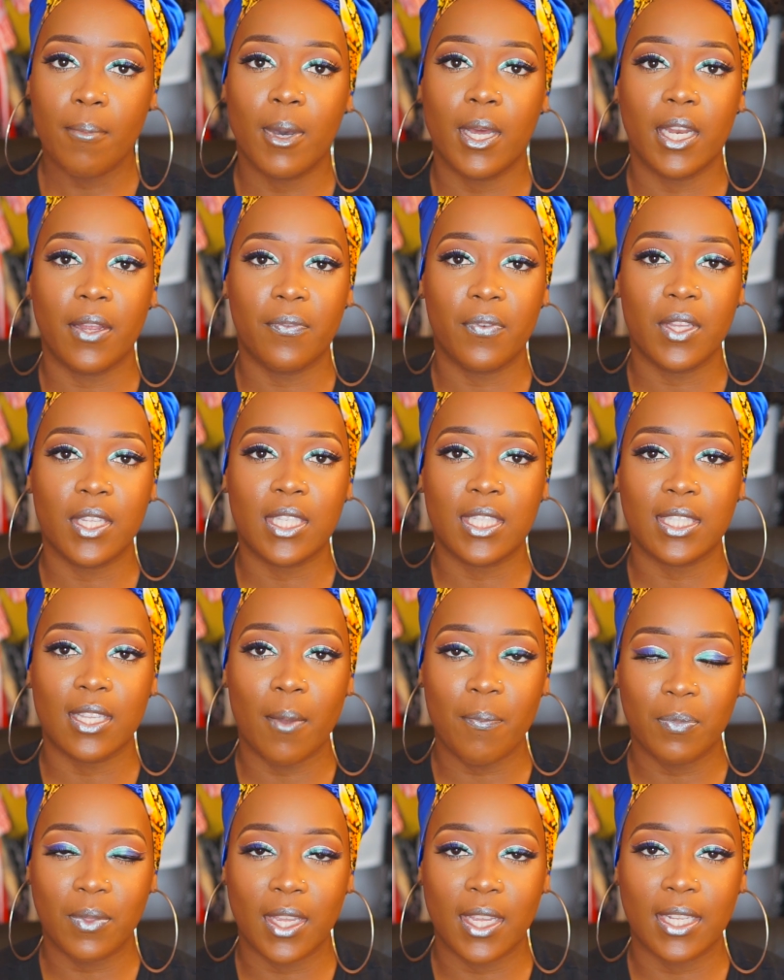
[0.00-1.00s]
But if it's
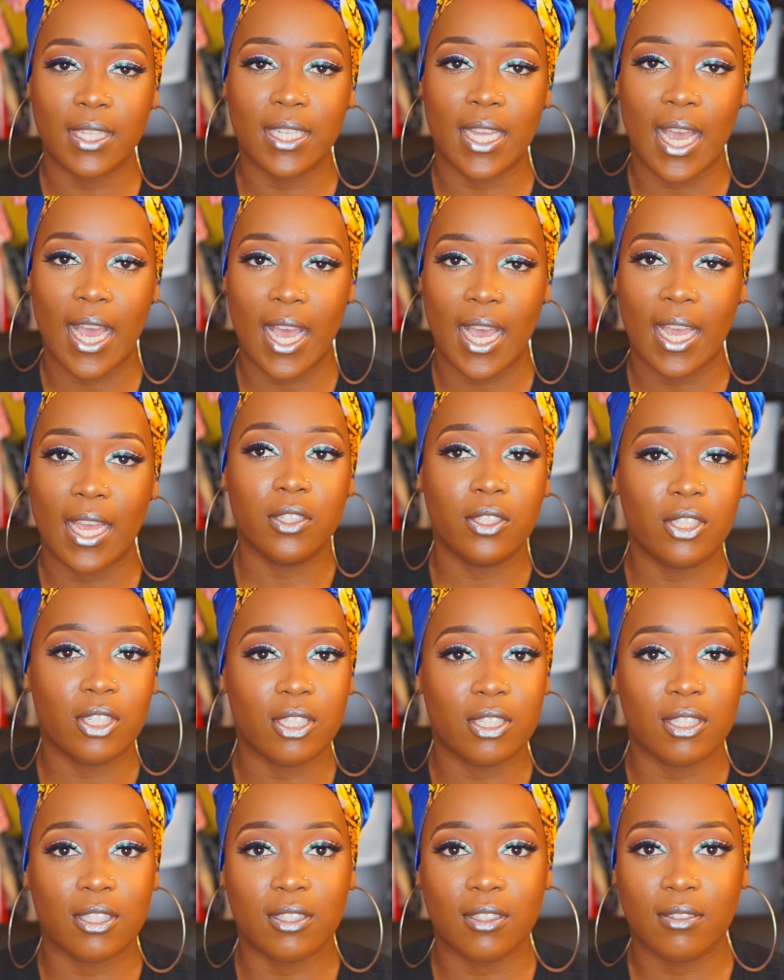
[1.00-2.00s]
something that you're
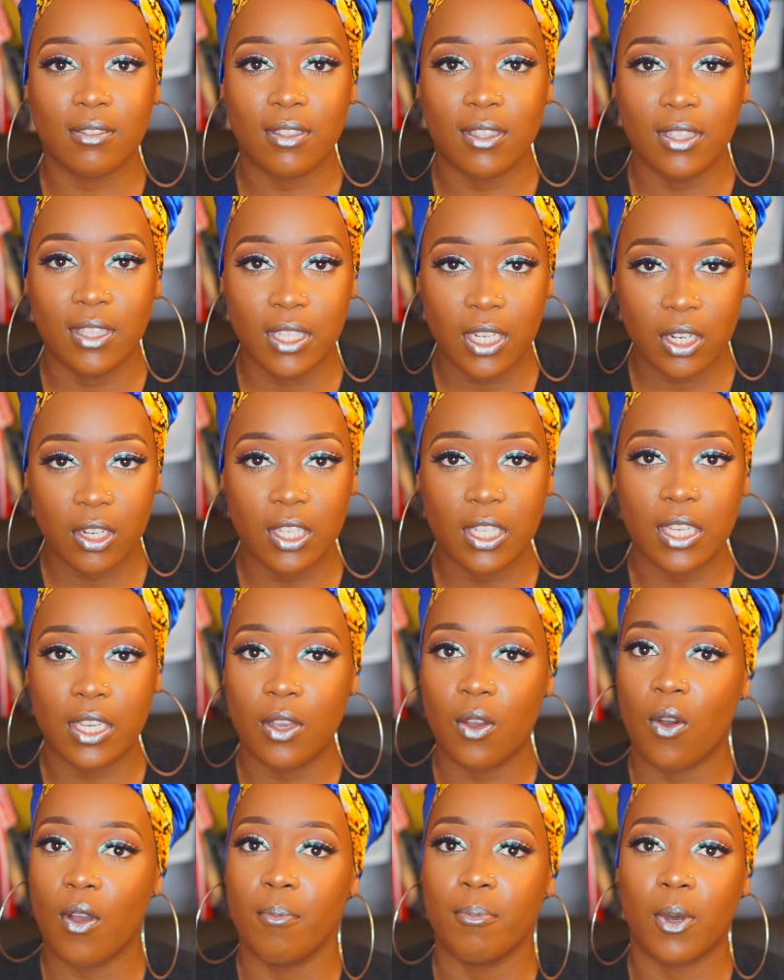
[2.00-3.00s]
just
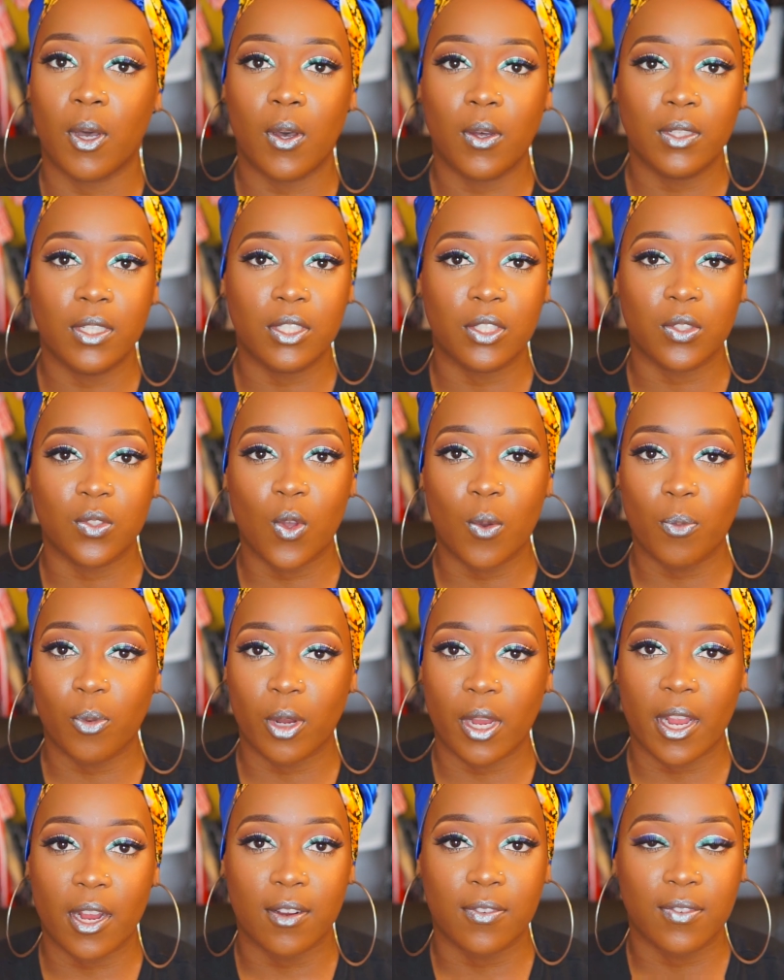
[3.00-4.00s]
literally going bald, there's no
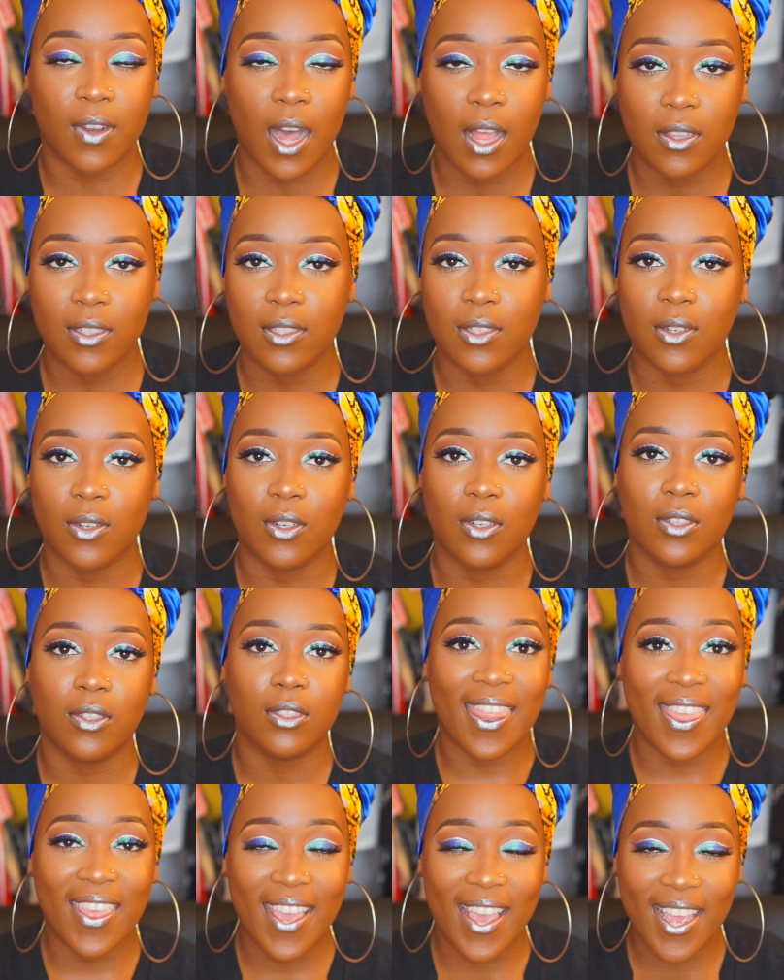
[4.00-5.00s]
more hair follicle,
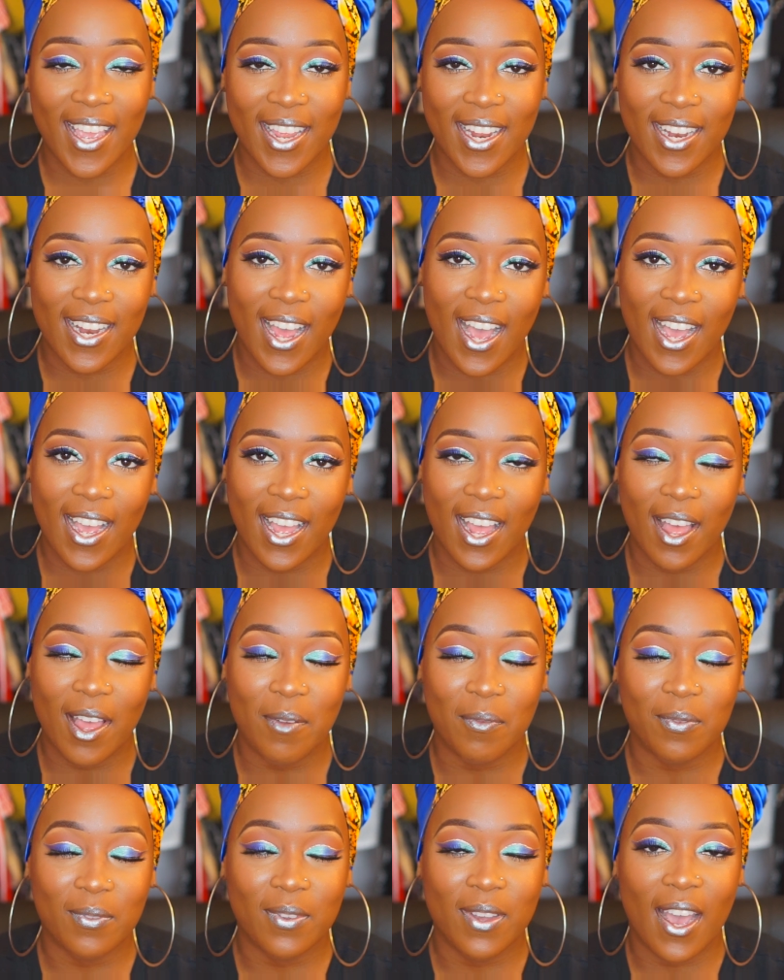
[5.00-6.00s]
then
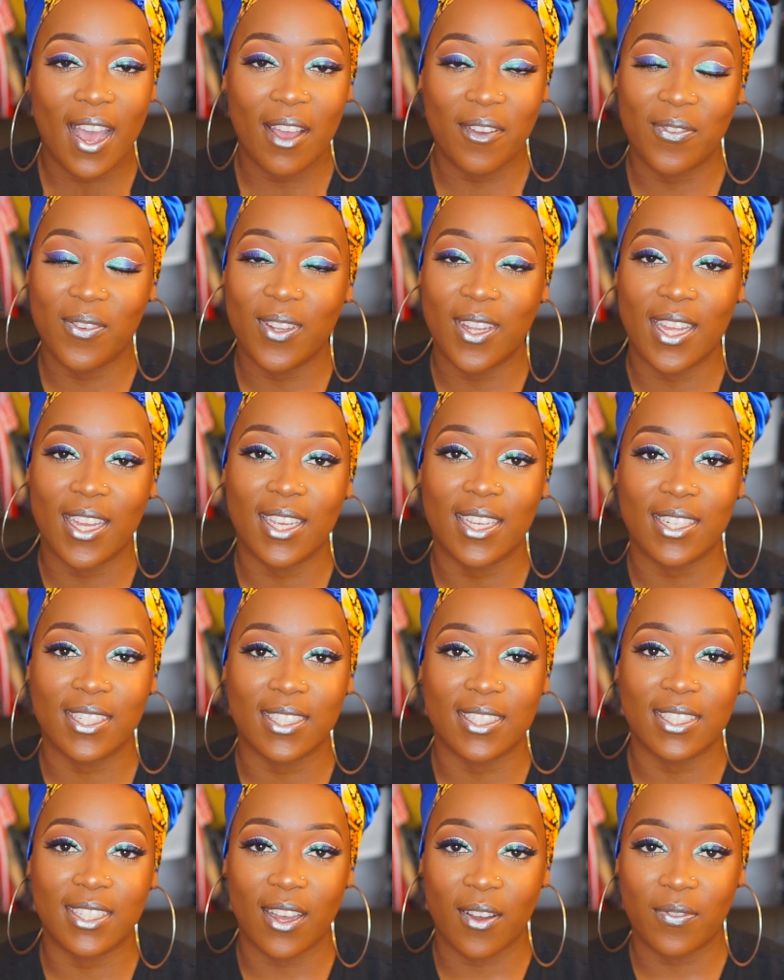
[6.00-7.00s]
I feel like
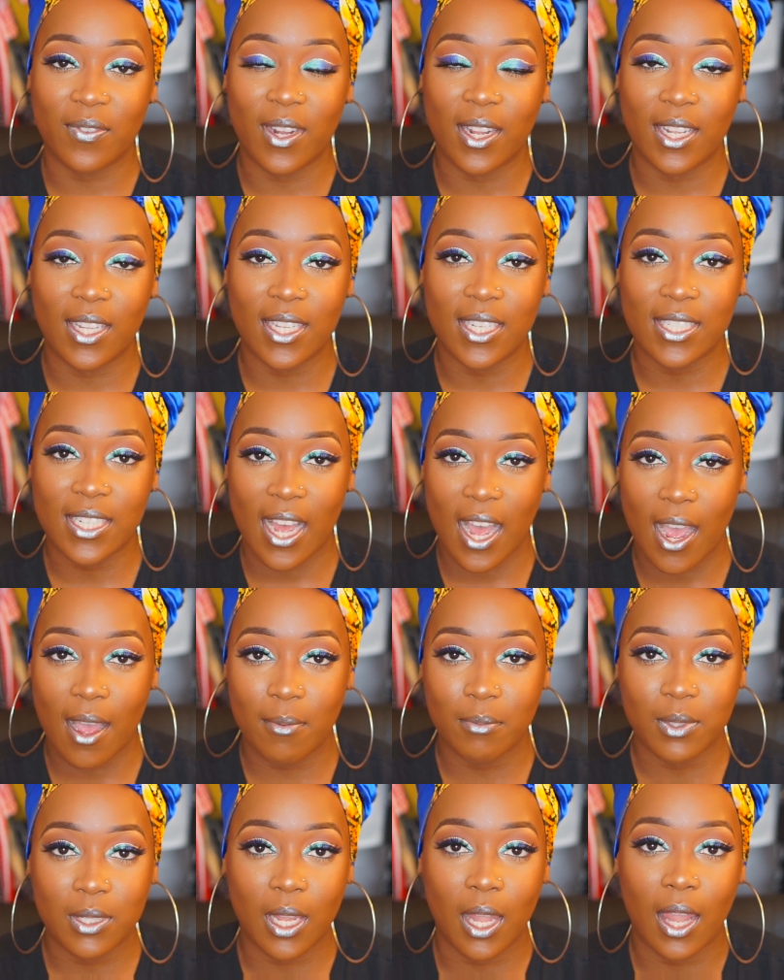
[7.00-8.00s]
it's definitely
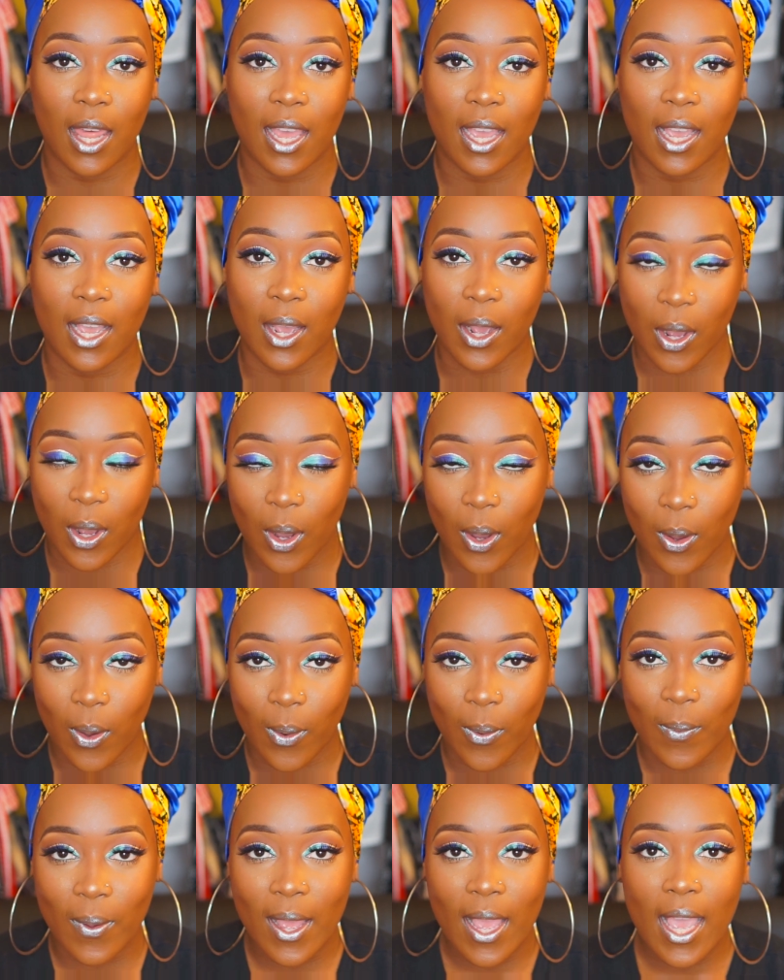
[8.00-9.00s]
time to let
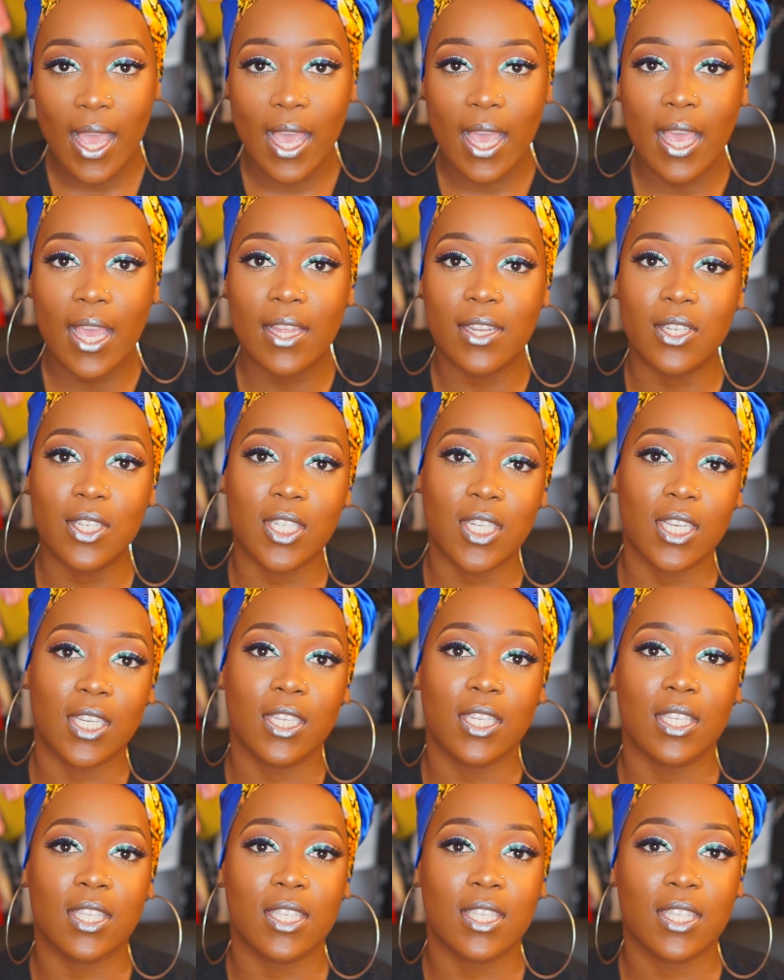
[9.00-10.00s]
go and
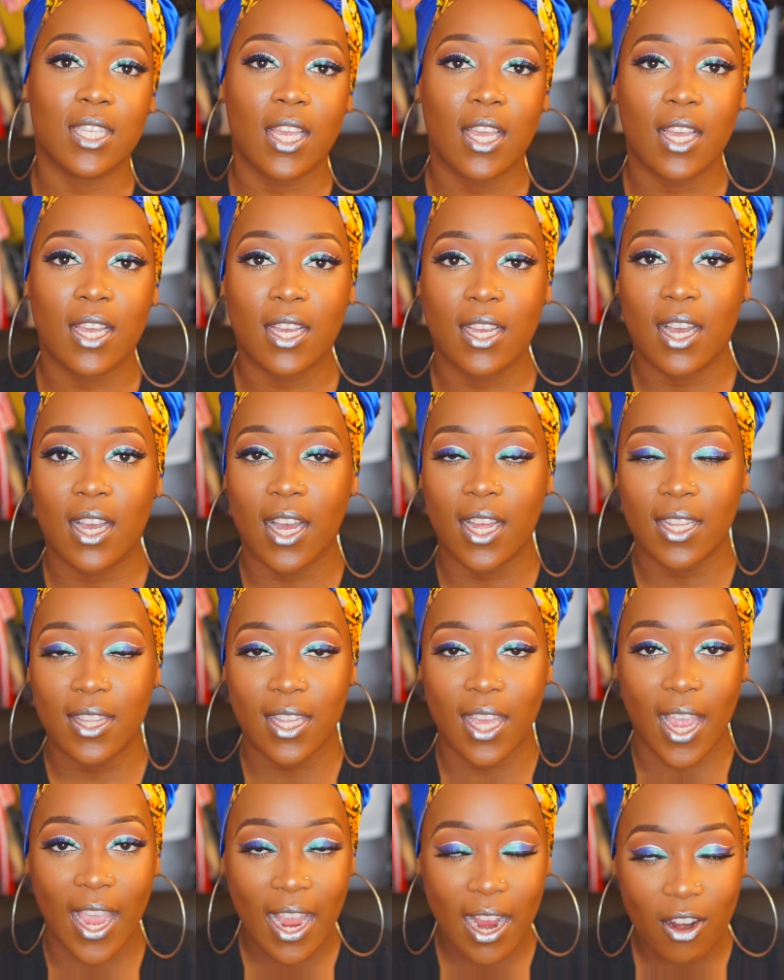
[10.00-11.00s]
just
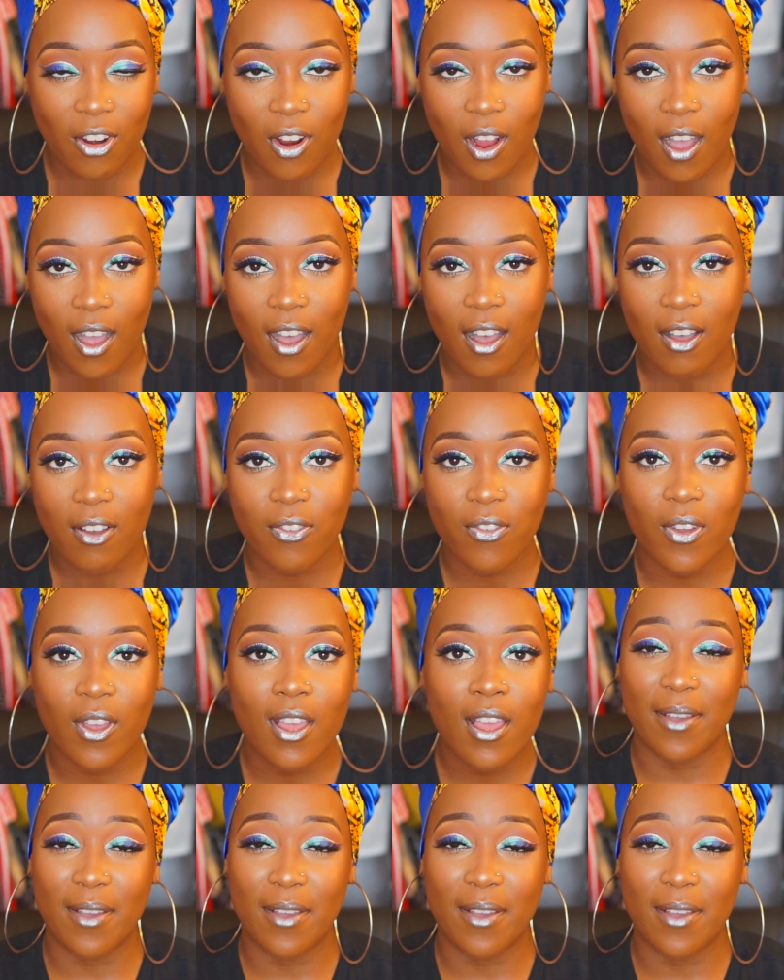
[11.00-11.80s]
cut the hair off.